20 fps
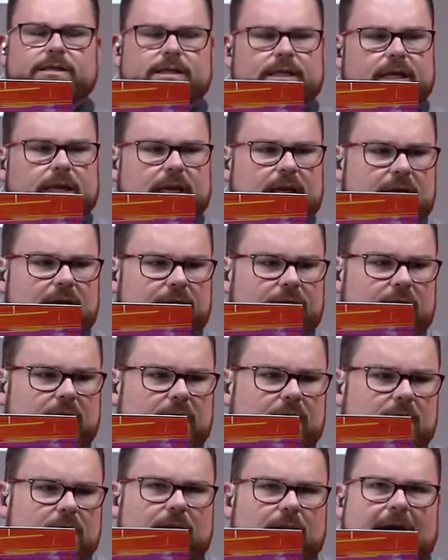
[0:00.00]
And then even
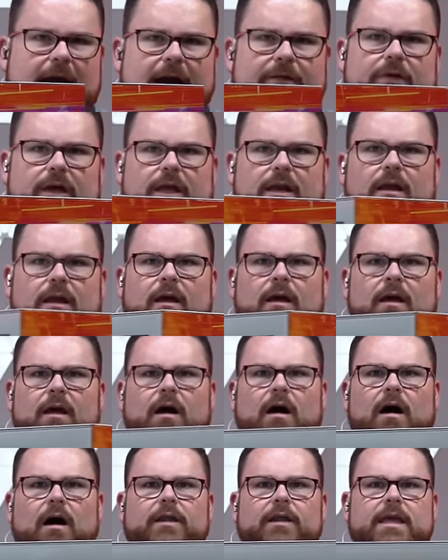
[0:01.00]
you have it
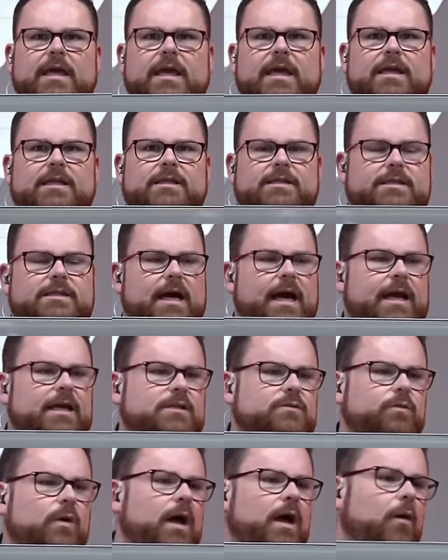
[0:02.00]
on the inside
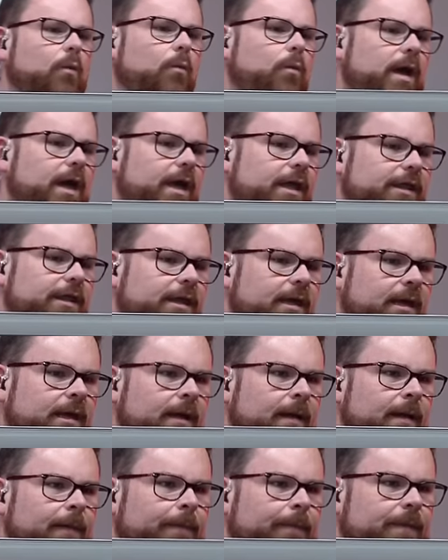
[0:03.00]
as well with
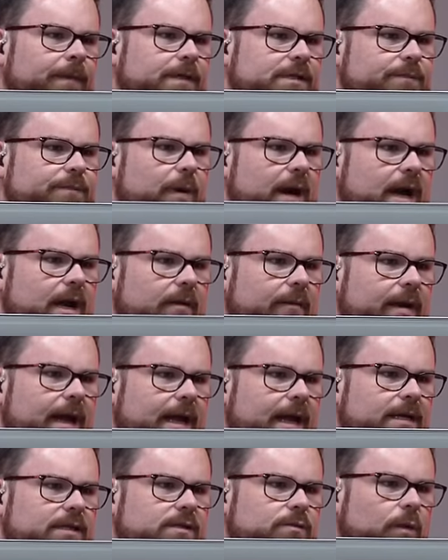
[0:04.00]
the
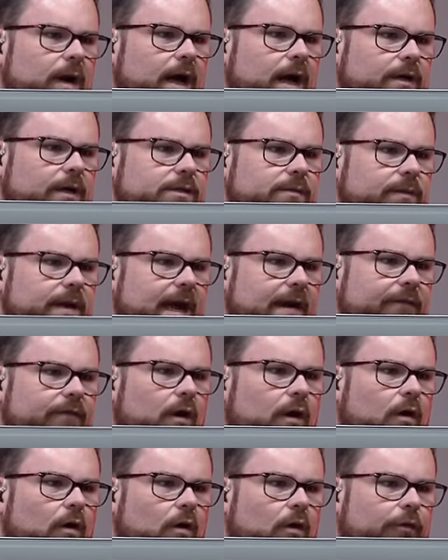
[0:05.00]
Spider-Man as well. So we have the
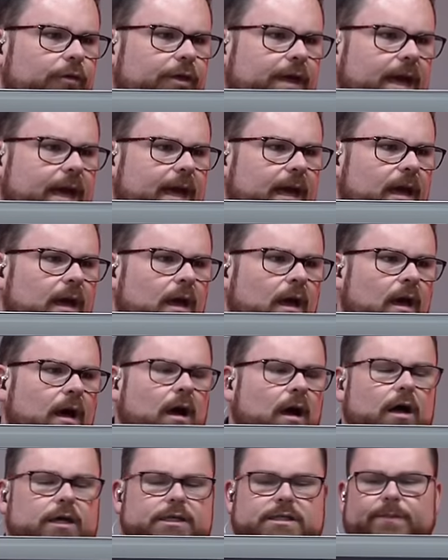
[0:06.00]
whole thing
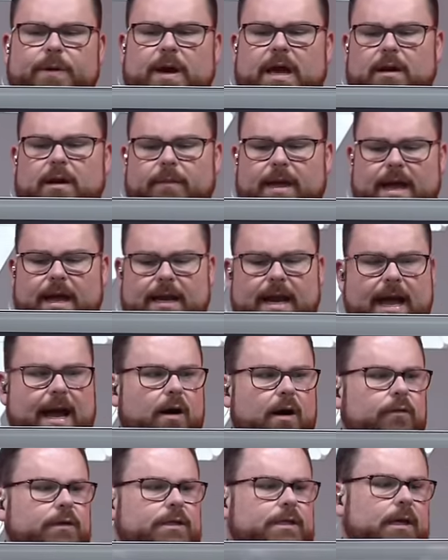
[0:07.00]
all Spider-Maned
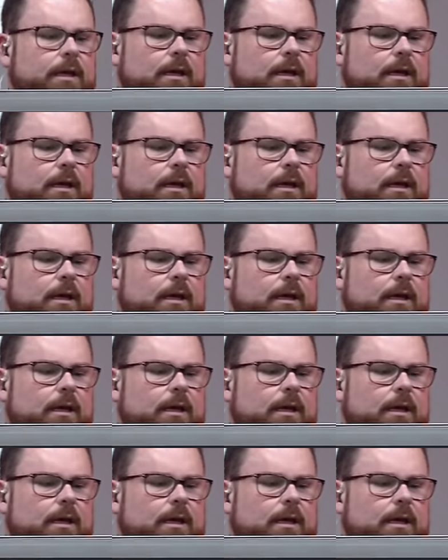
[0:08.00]
out.